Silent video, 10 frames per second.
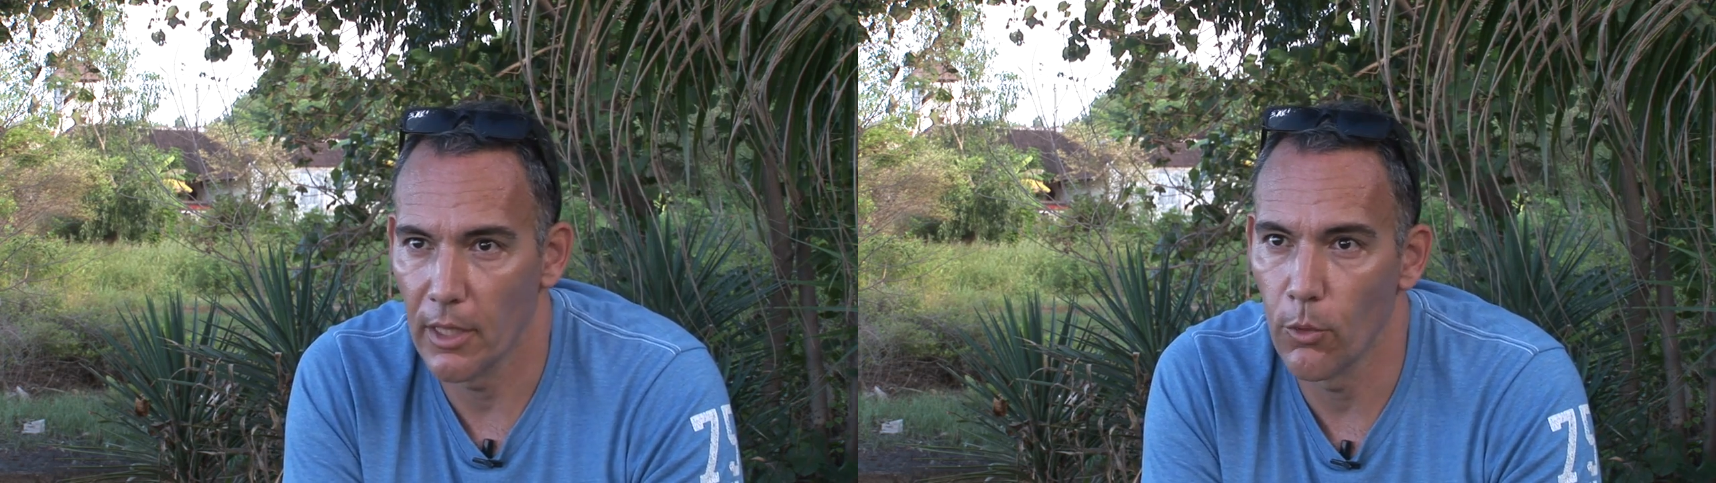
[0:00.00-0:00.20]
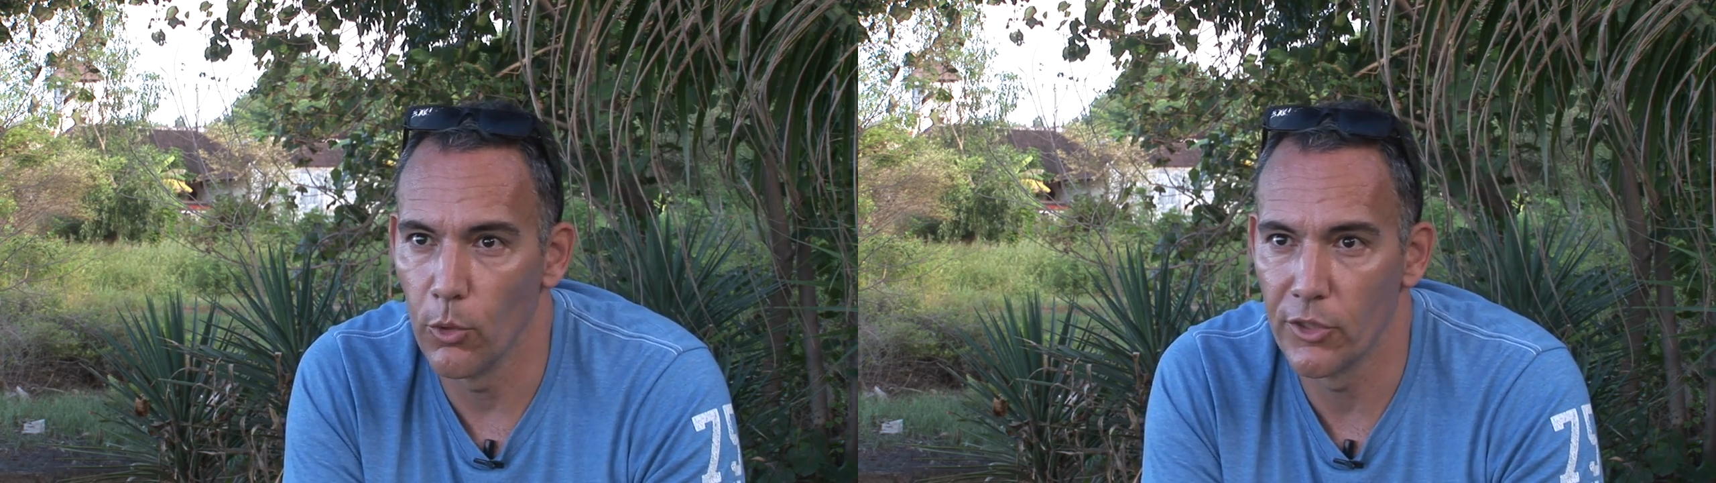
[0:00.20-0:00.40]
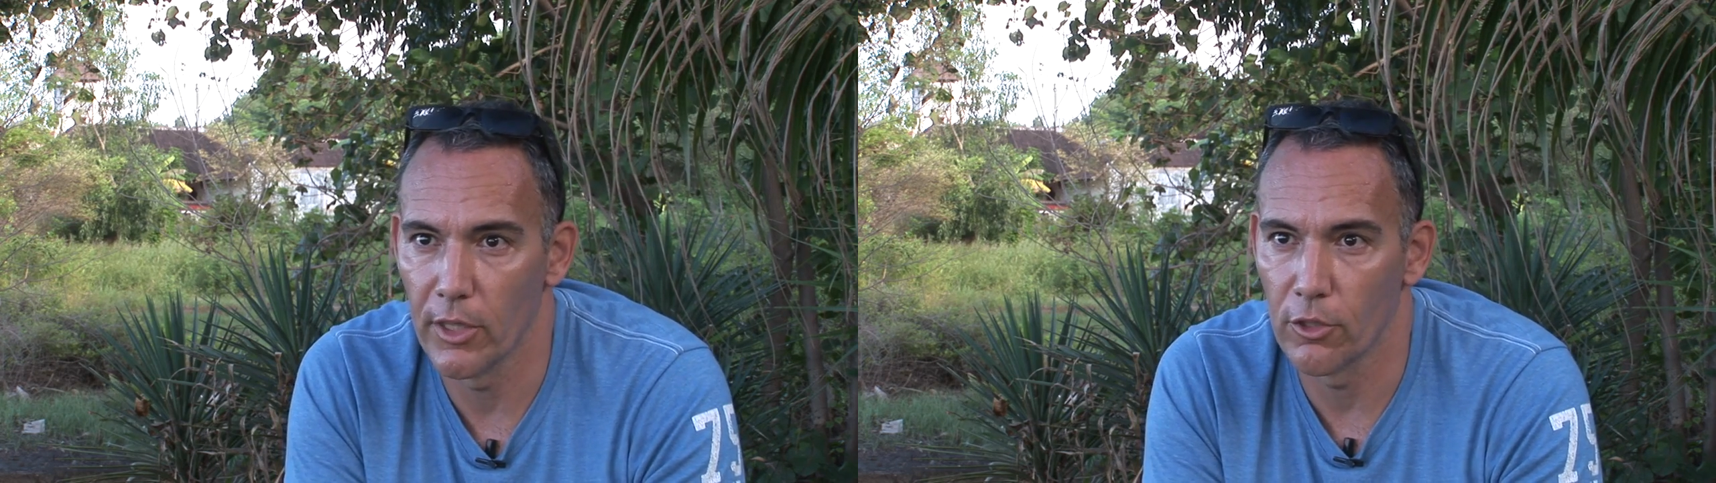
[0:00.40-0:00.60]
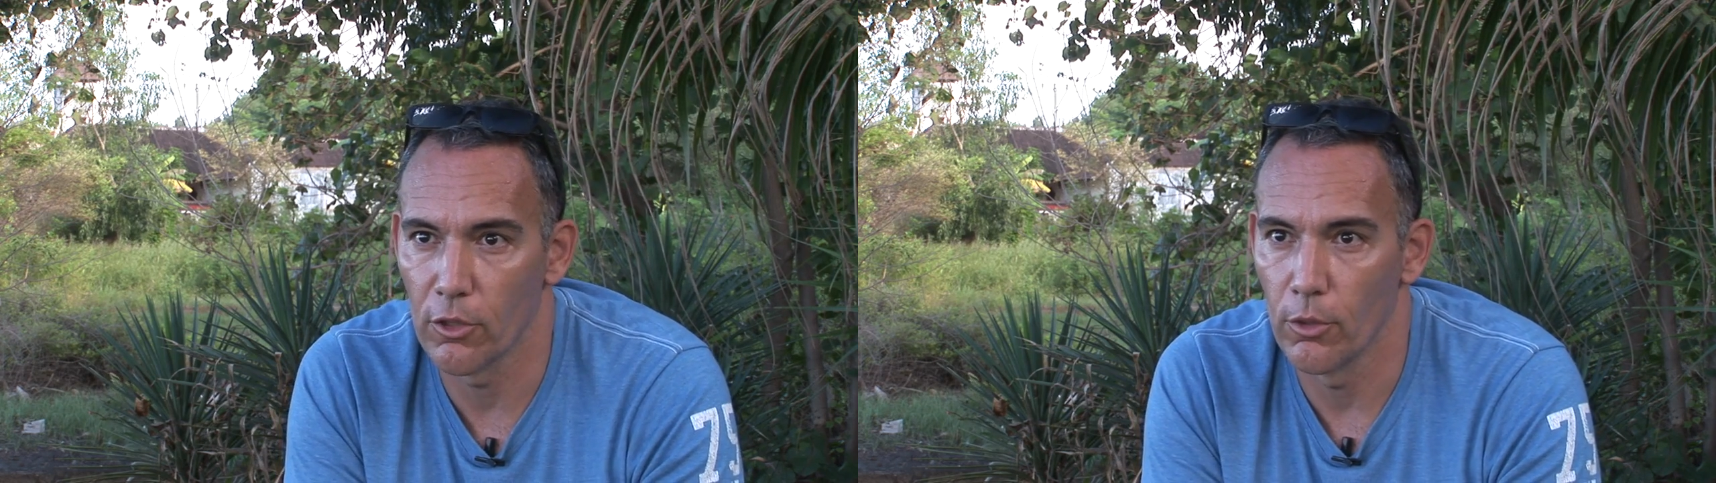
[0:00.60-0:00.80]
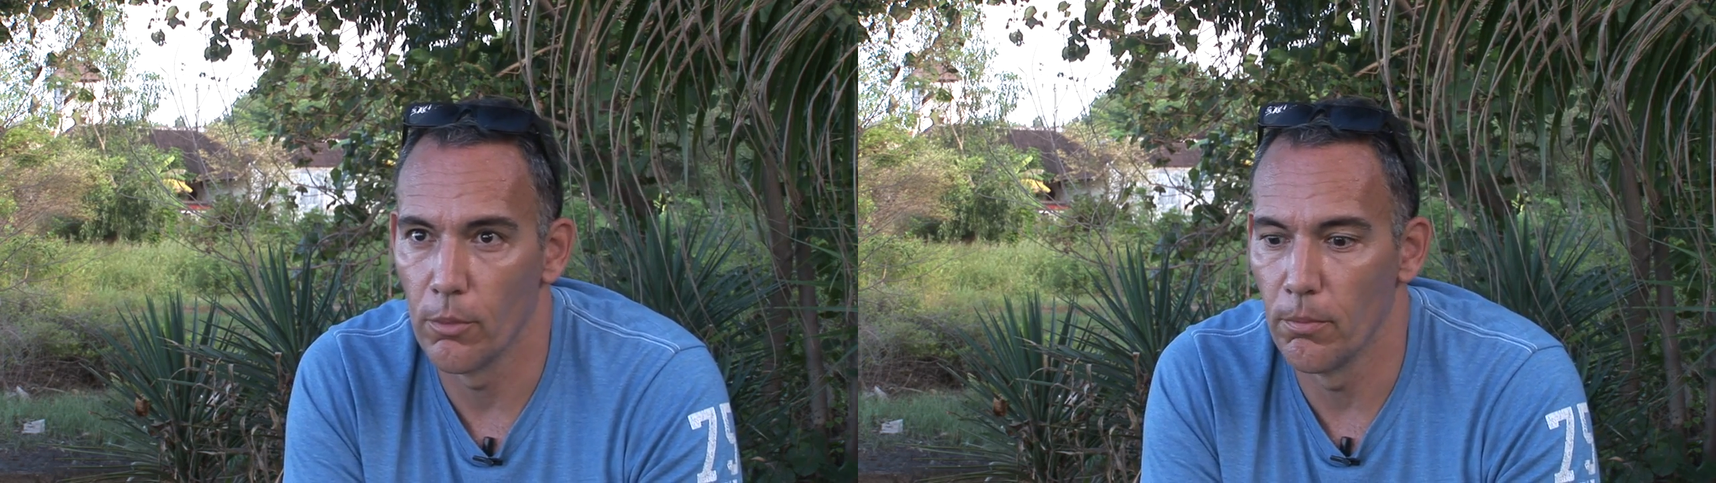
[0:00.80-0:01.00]
In other words, as
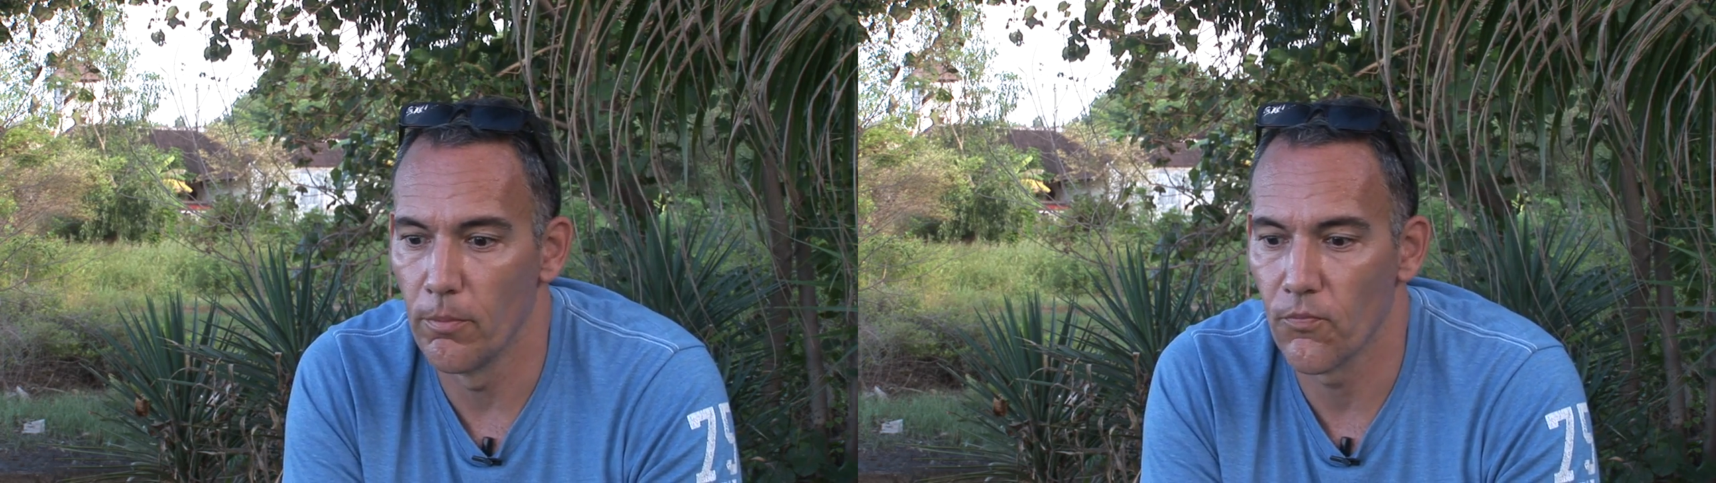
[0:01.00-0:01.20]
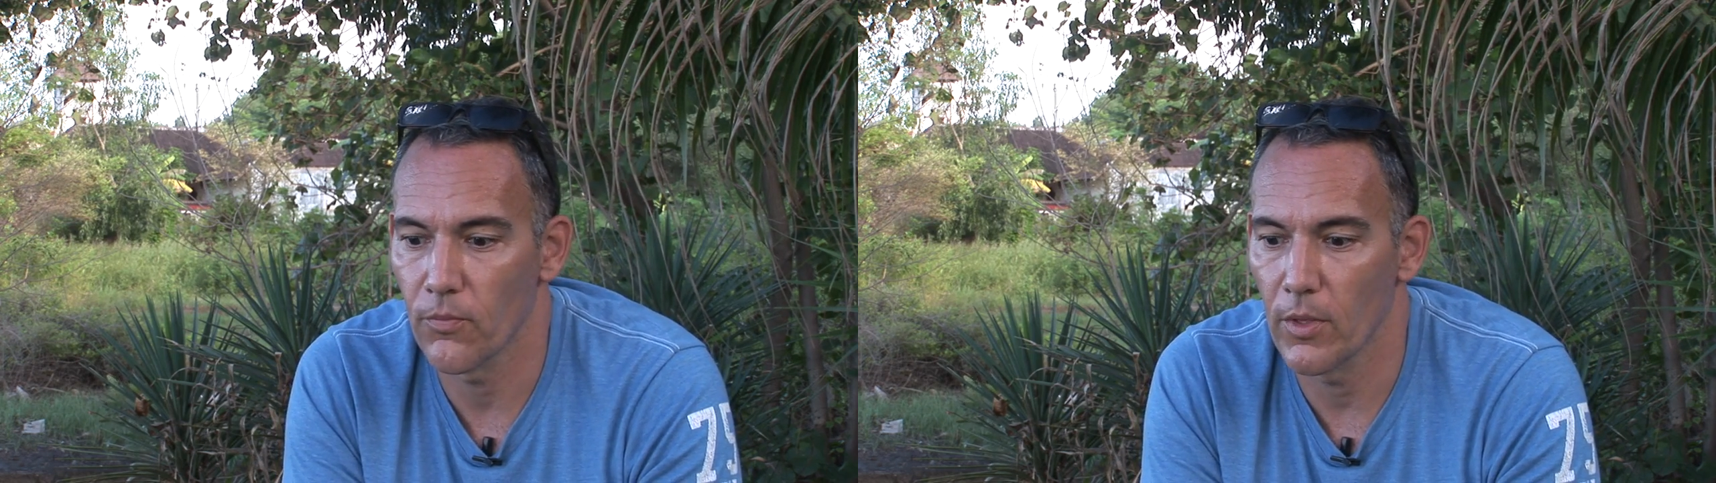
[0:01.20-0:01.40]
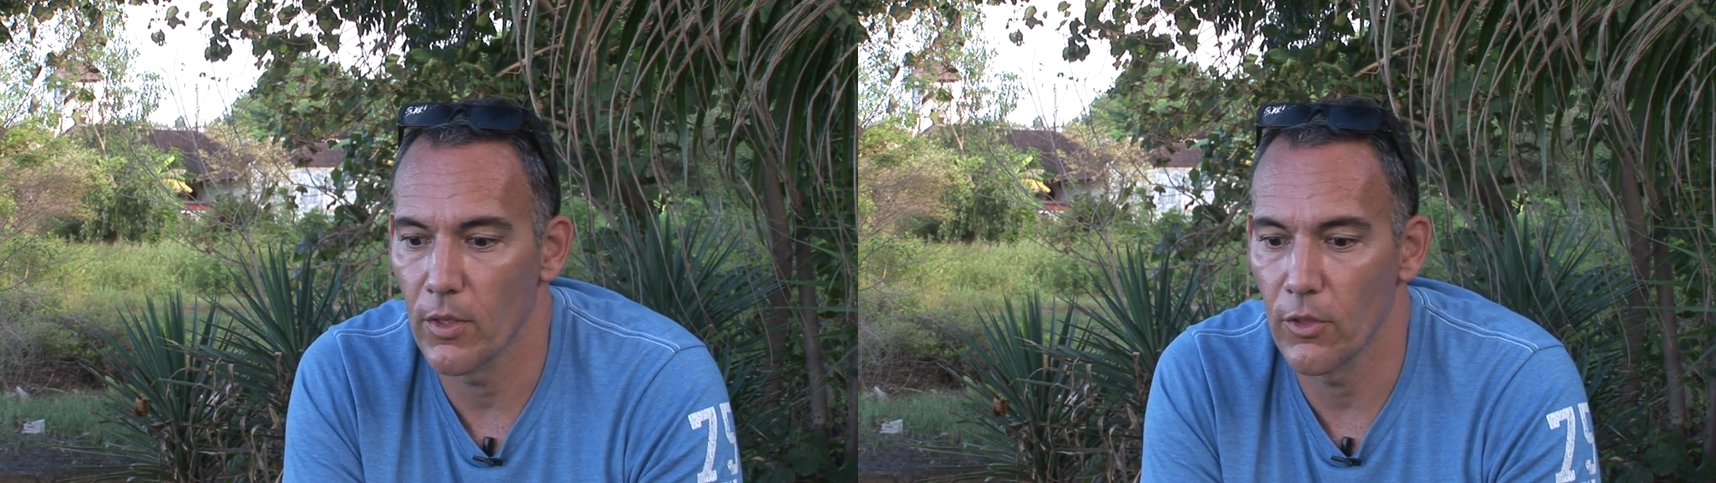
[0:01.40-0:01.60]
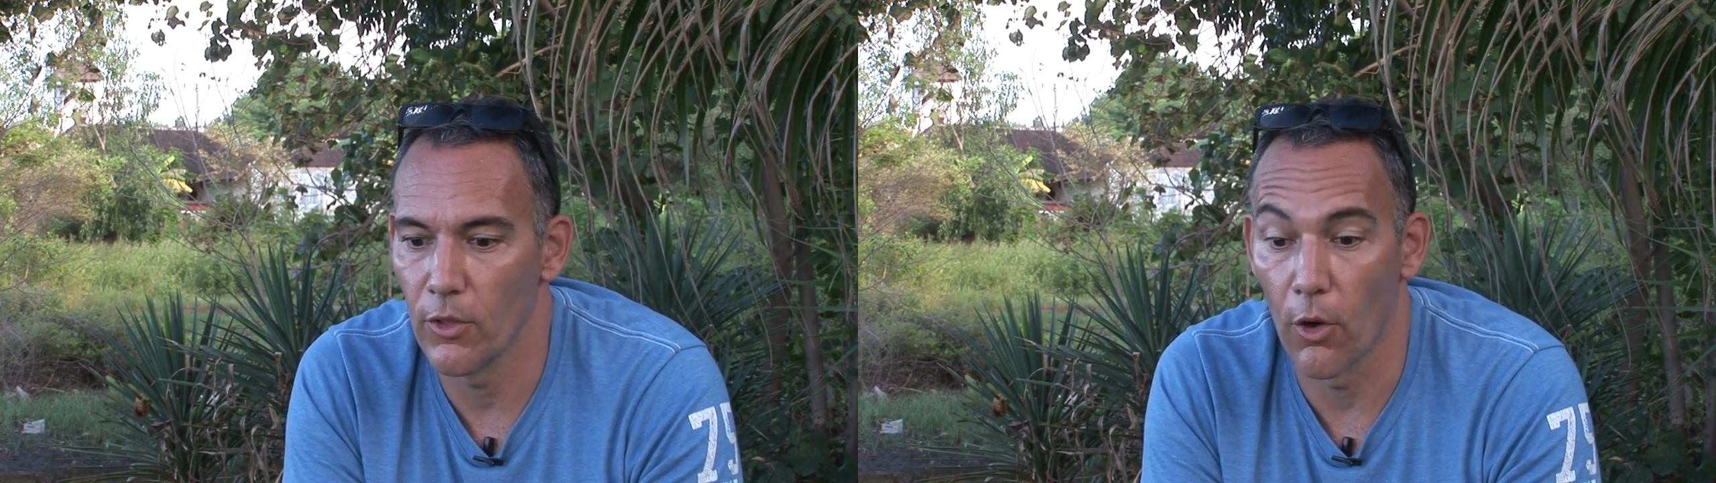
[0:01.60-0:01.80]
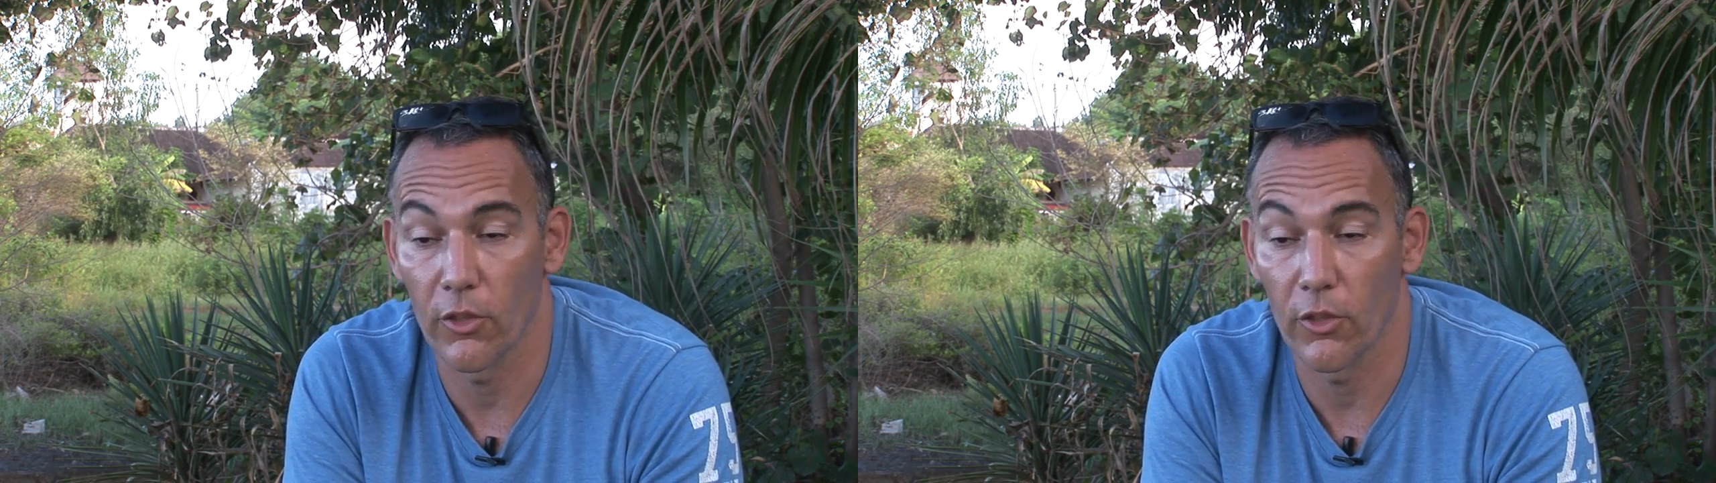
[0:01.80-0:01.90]
your